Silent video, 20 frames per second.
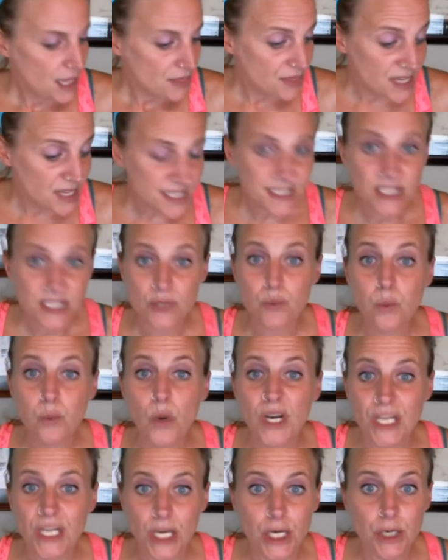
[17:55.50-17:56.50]
This is
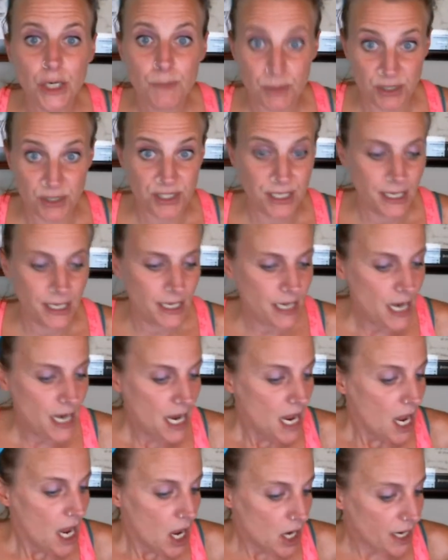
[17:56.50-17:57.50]
100%.
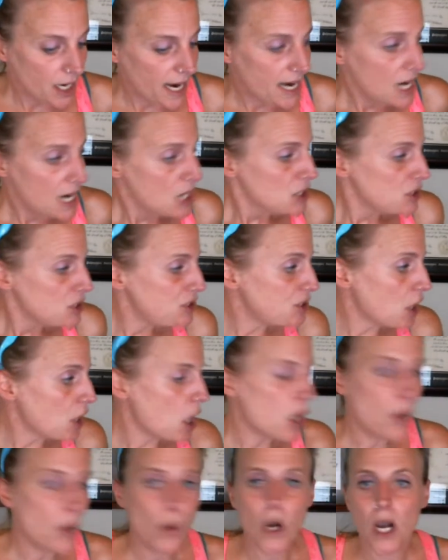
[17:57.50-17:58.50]
Okay.
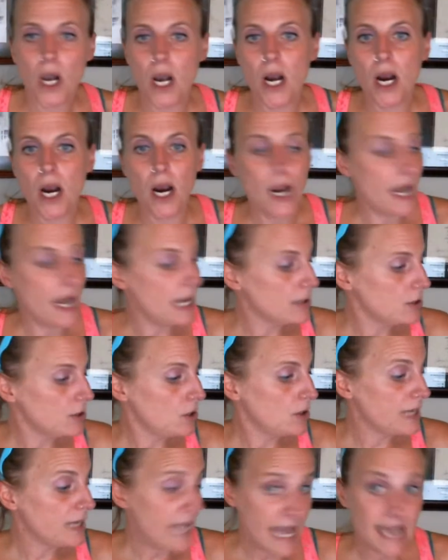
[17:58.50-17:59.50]
So I don't
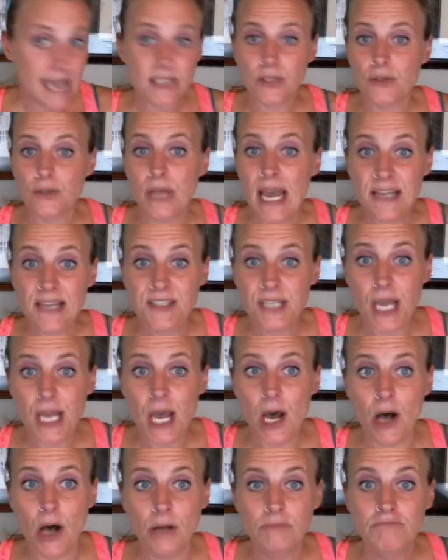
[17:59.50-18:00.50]
know. Castle,
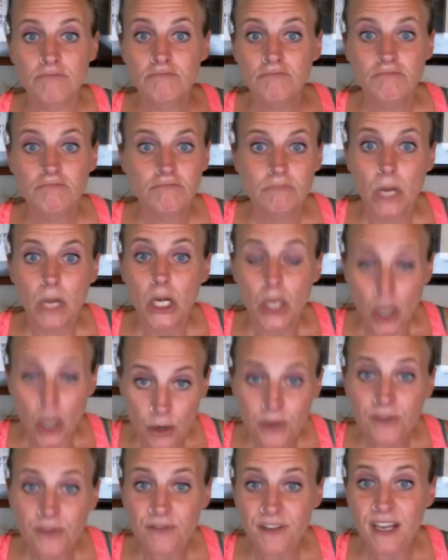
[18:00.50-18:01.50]
SEL. Go
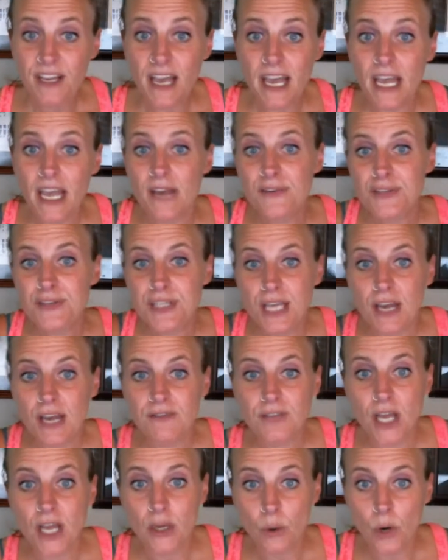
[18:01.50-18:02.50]
to
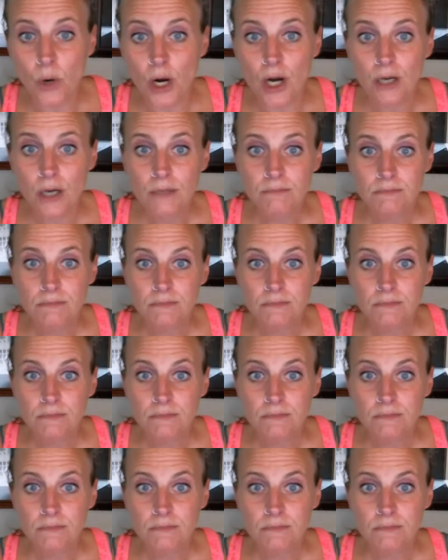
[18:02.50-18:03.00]
vafcf.org.